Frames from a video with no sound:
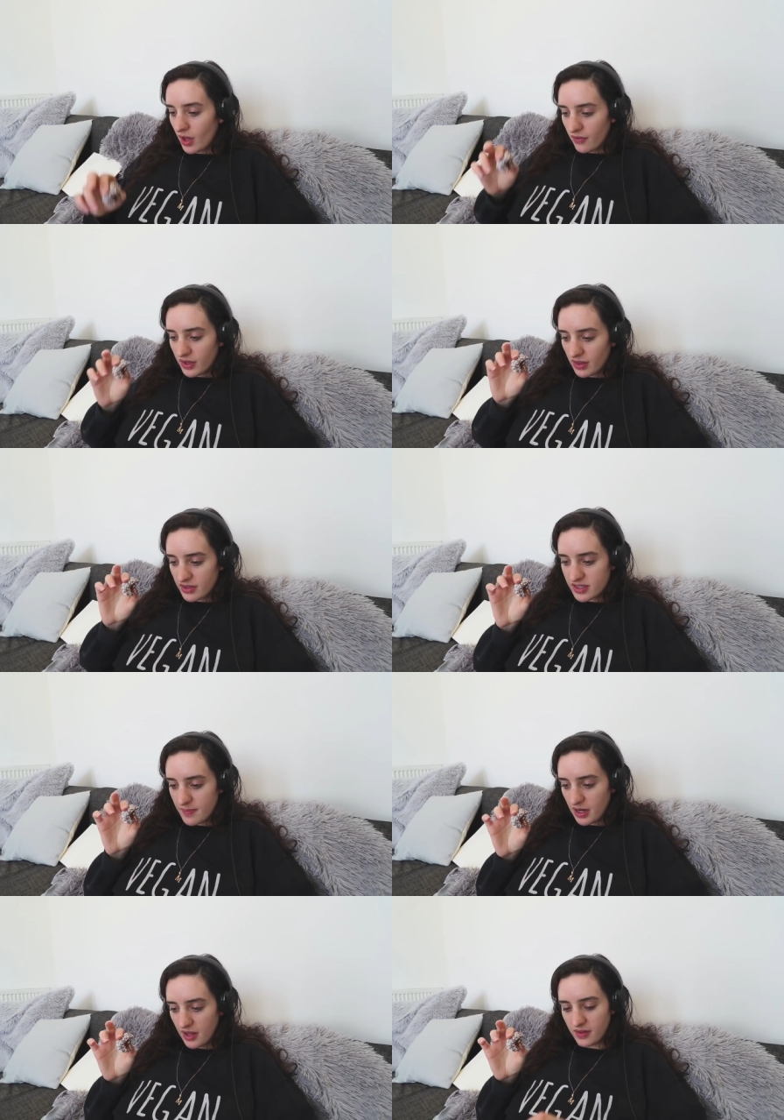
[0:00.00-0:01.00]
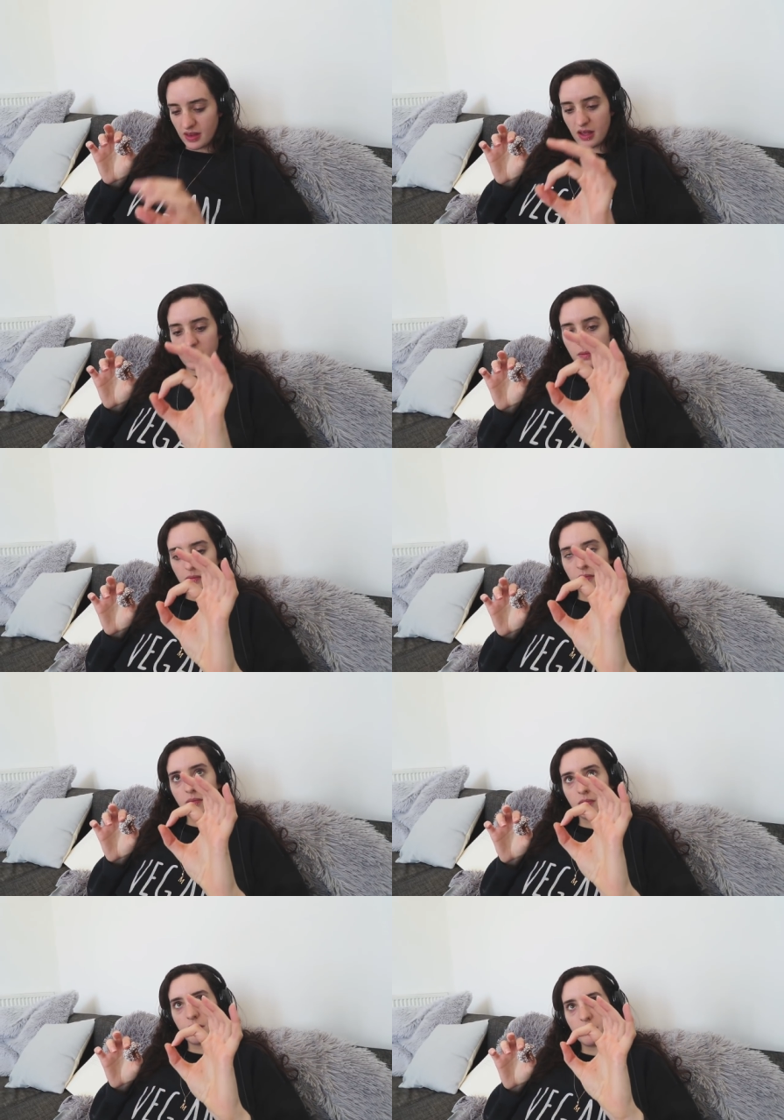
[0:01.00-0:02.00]
I think they're similar. I think they're
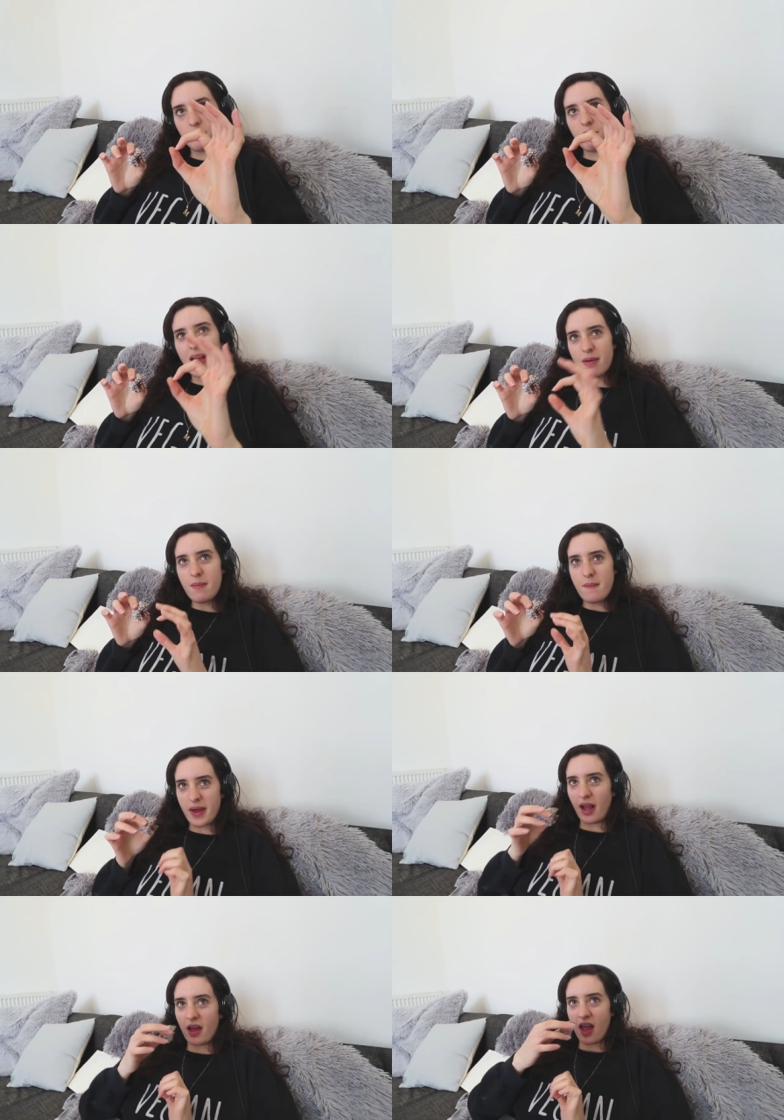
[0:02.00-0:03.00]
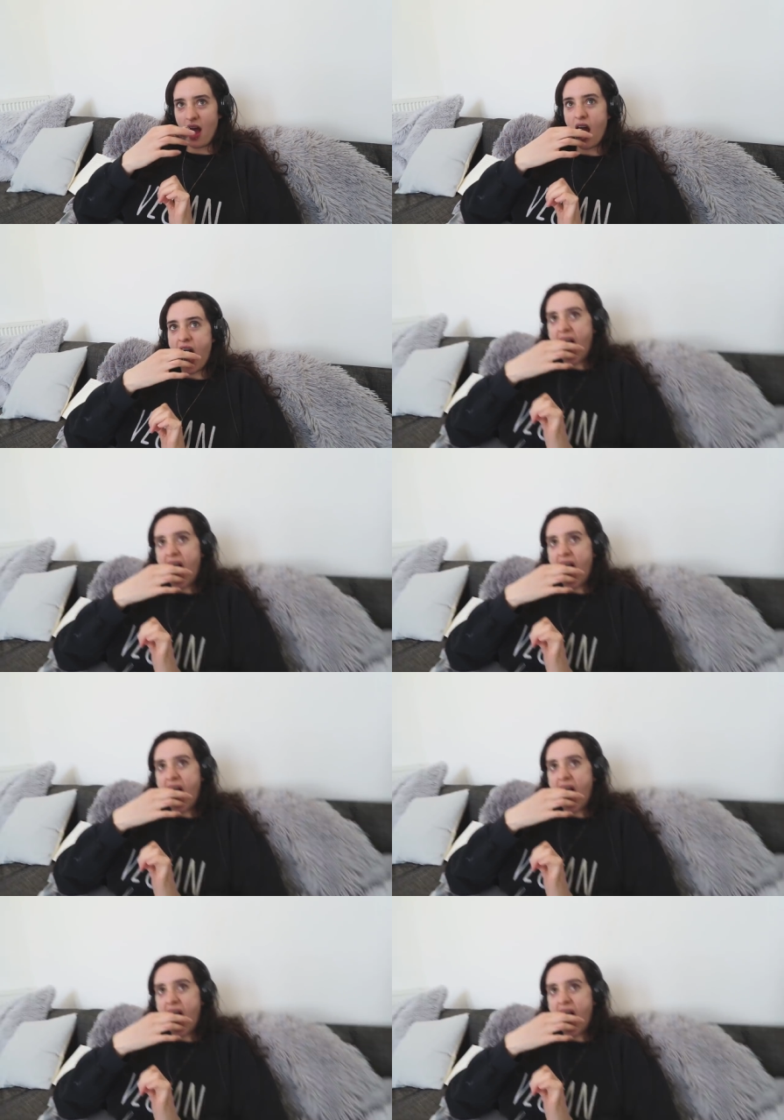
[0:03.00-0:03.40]
maybe a bit bigger, yeah.